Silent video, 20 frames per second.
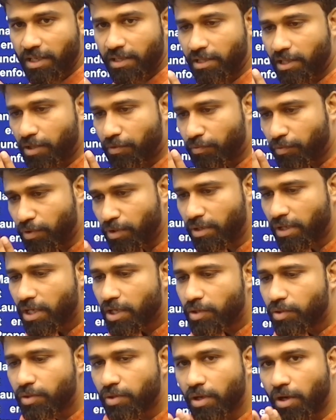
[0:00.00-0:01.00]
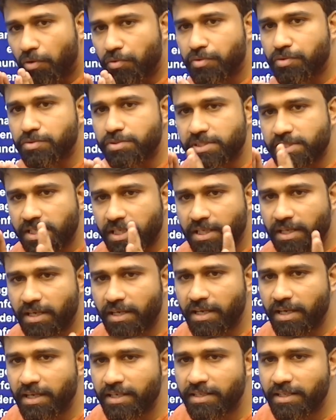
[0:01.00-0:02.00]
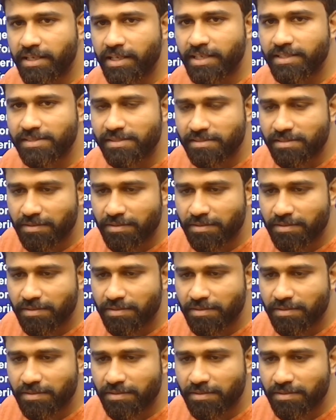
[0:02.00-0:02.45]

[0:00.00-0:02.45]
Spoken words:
Therefore, you have to segregate the cases